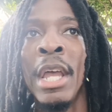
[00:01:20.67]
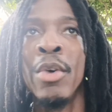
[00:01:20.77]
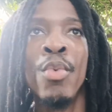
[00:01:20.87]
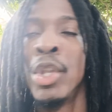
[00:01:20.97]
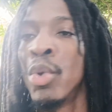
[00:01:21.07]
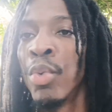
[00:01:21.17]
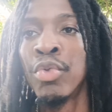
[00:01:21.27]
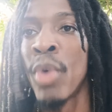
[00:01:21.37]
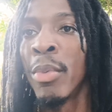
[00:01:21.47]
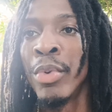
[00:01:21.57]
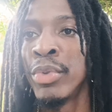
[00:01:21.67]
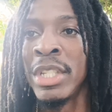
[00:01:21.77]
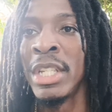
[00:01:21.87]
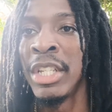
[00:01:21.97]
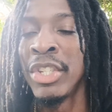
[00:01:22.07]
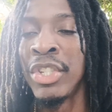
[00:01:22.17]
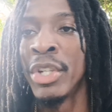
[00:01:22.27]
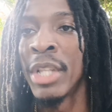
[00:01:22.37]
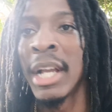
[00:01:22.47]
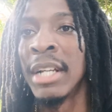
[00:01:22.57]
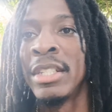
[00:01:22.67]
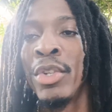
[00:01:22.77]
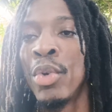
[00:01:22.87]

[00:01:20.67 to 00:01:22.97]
One of the worst robberies we've seen this year, like I said,